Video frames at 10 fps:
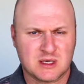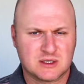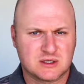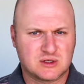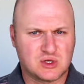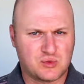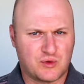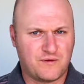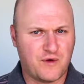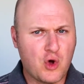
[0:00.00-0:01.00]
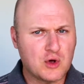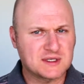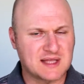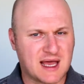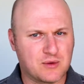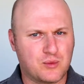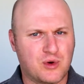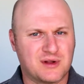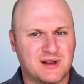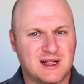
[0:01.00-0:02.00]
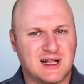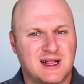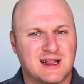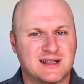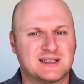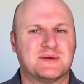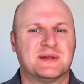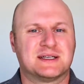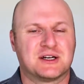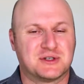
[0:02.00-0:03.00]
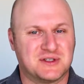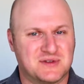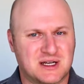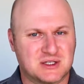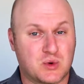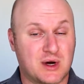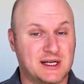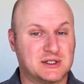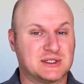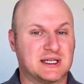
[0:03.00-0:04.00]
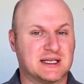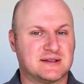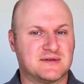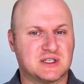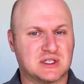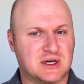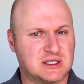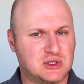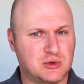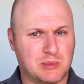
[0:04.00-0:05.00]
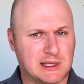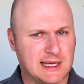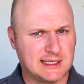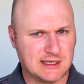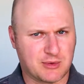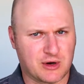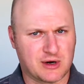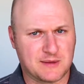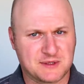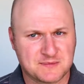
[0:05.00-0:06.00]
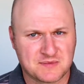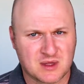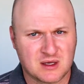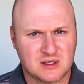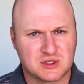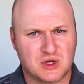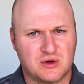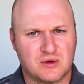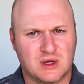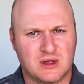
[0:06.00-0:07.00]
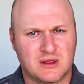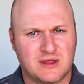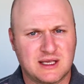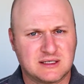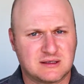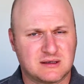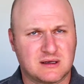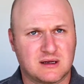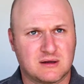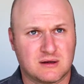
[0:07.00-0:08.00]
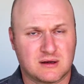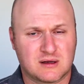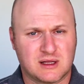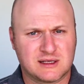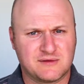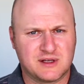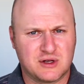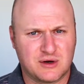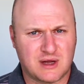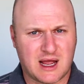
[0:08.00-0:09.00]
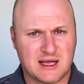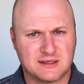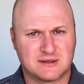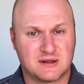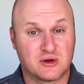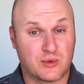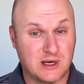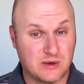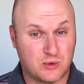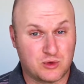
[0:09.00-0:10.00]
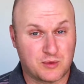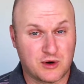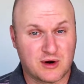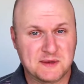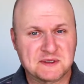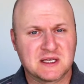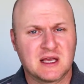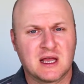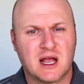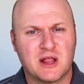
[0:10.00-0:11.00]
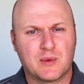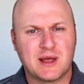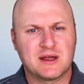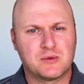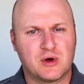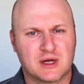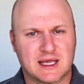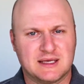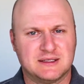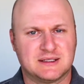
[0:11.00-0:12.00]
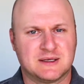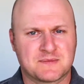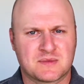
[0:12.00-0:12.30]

So to reverse that, what some of these countries have done is quite interesting, is they've decided to do planting programs. So these collectively are known as the Green Wall programs. And the way they work is,